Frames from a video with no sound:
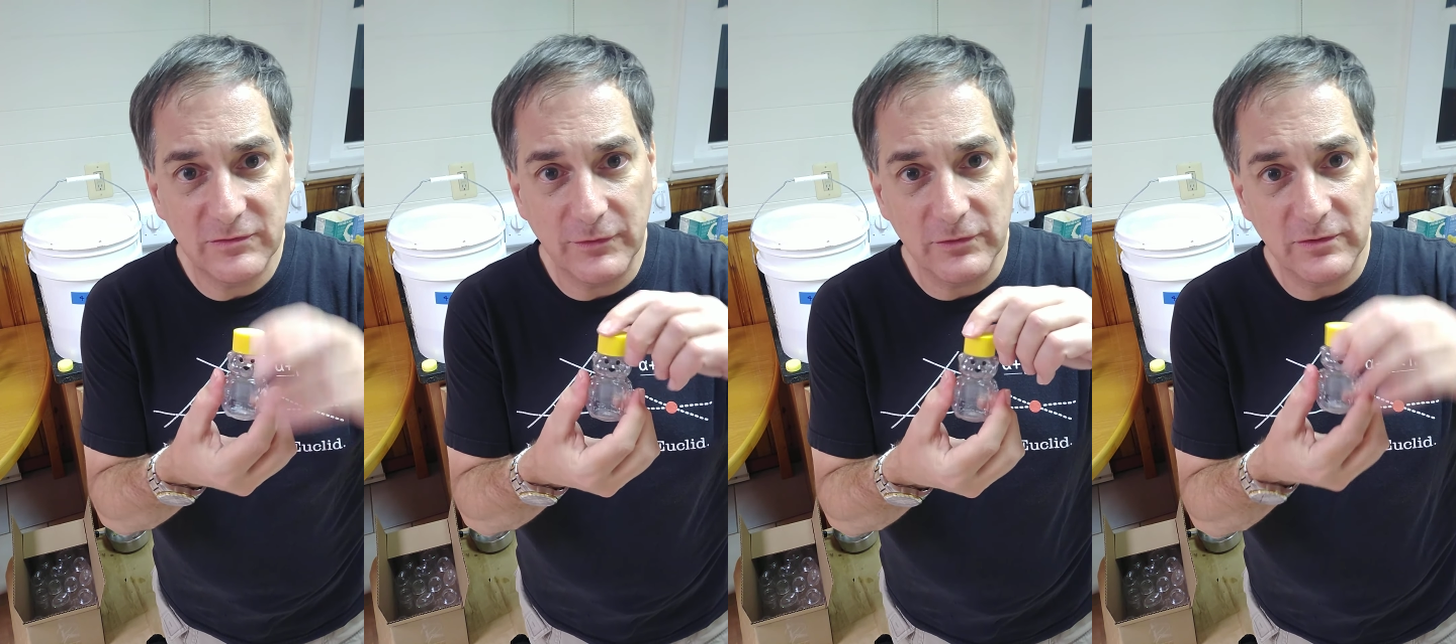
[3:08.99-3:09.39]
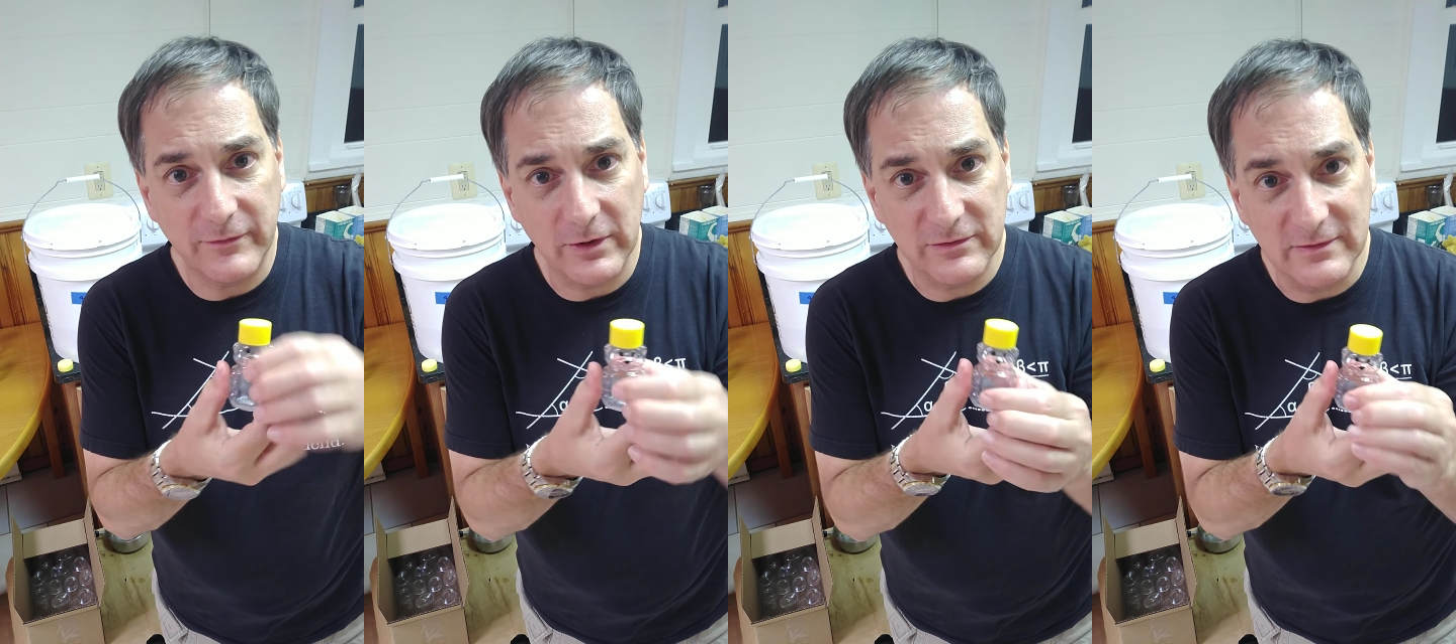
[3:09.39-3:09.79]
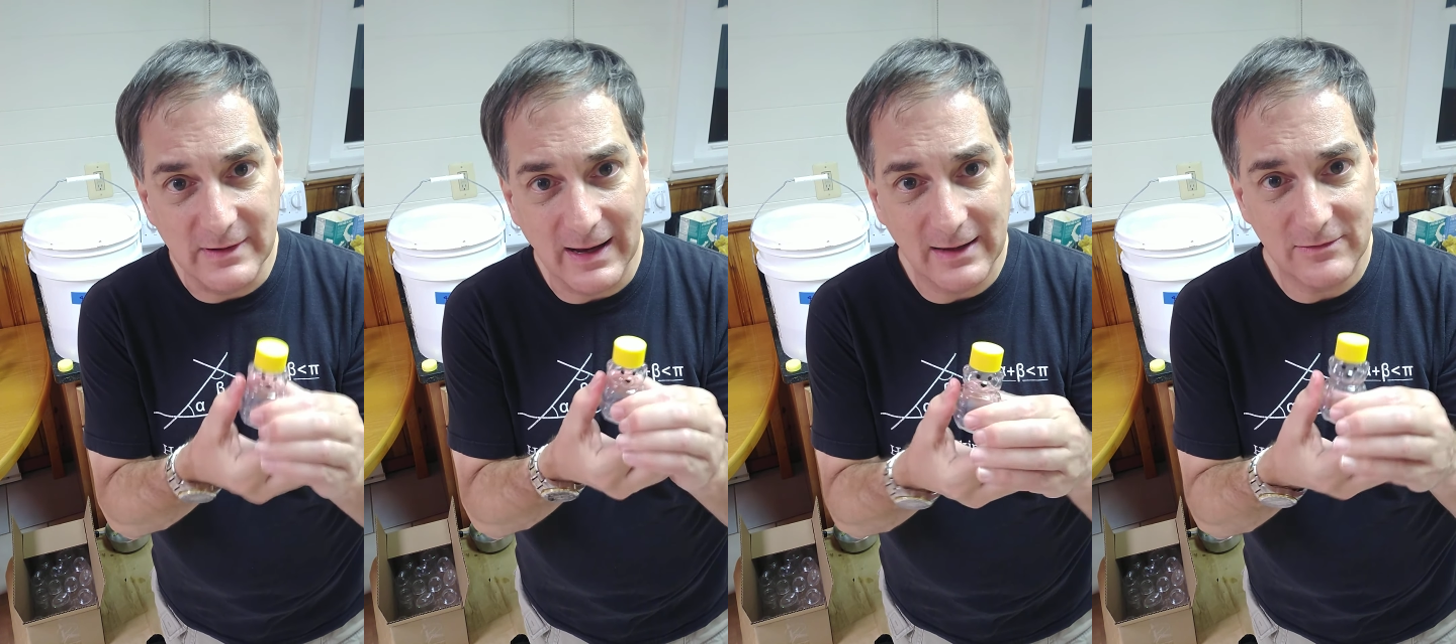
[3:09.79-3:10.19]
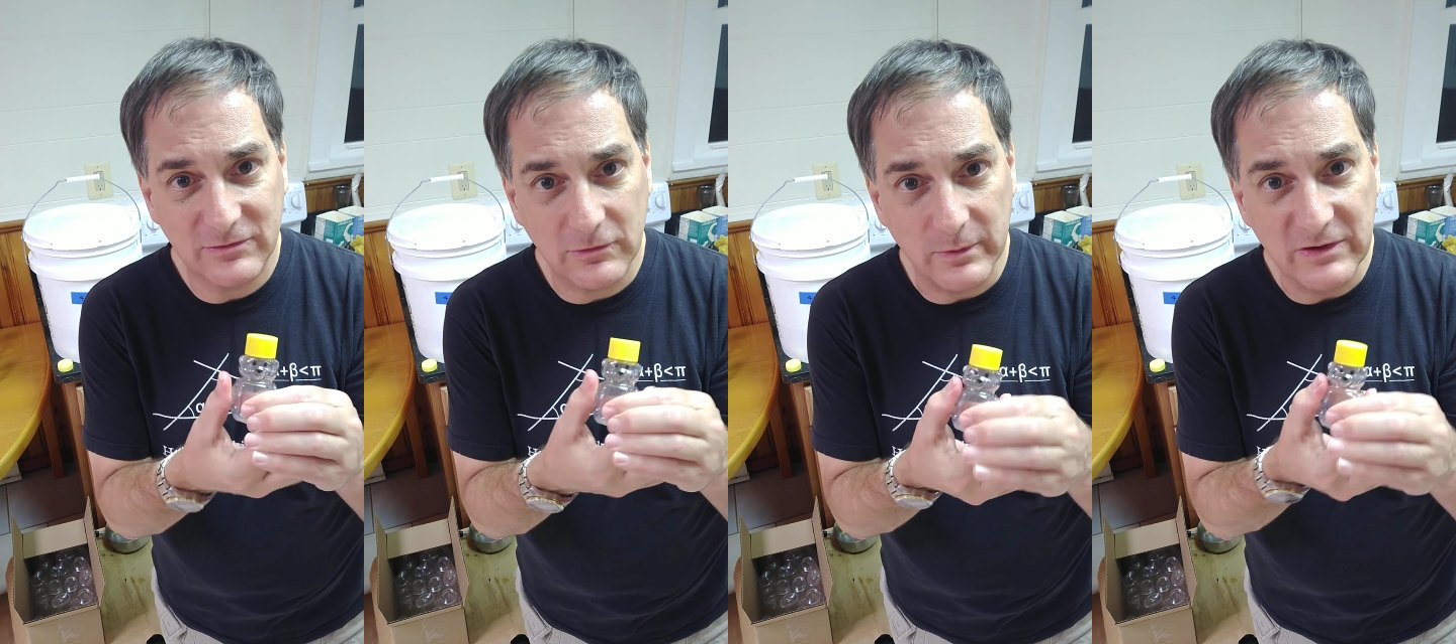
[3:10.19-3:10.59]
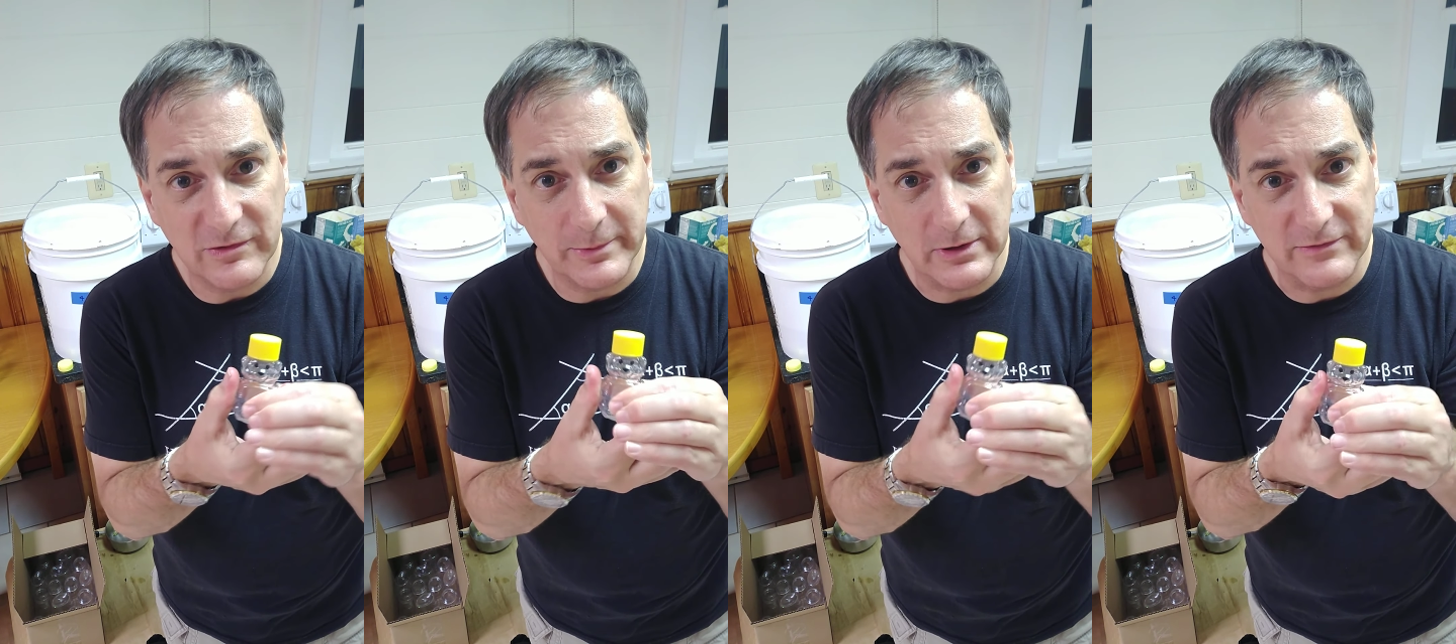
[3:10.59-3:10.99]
First of all, it's not squeezable.